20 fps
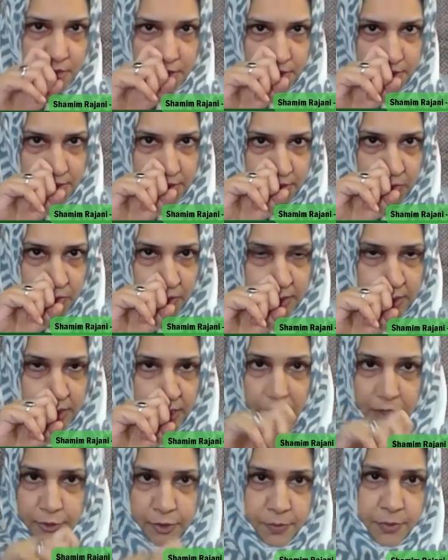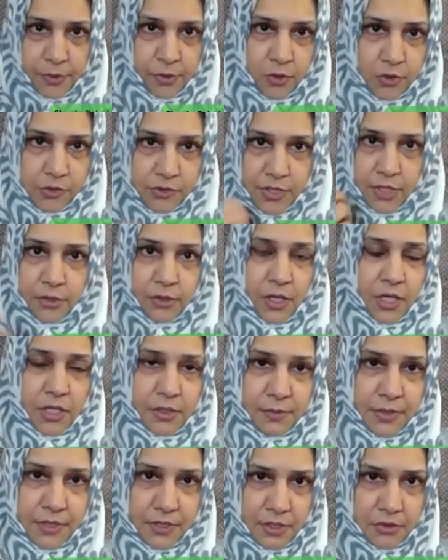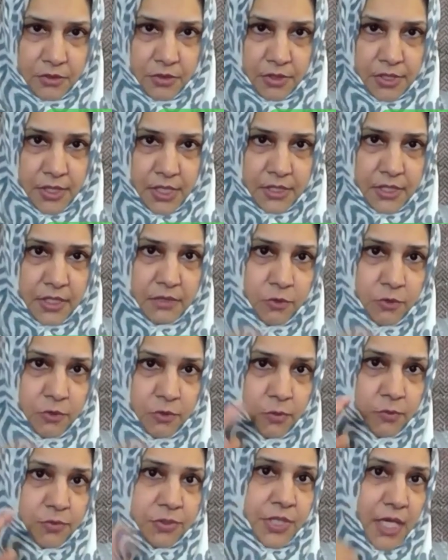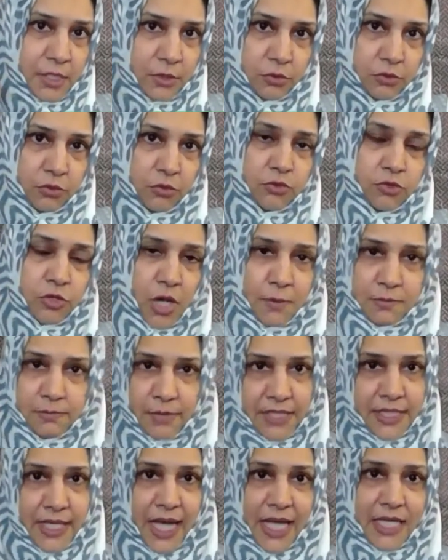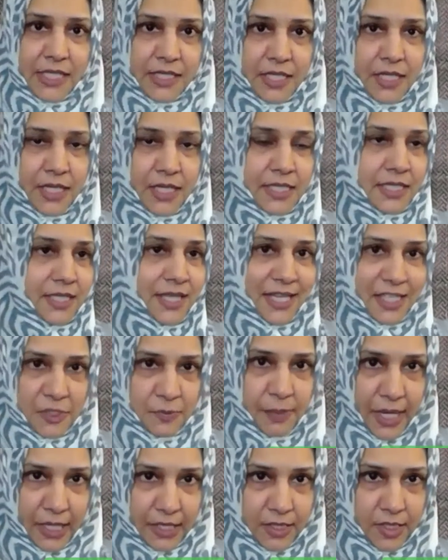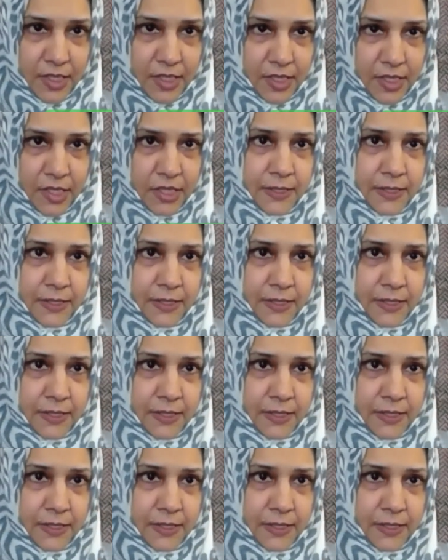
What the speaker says: they're not entrepreneurs, they're not business oriented. Whoops, are dono jobs. My dad is an ex-banker.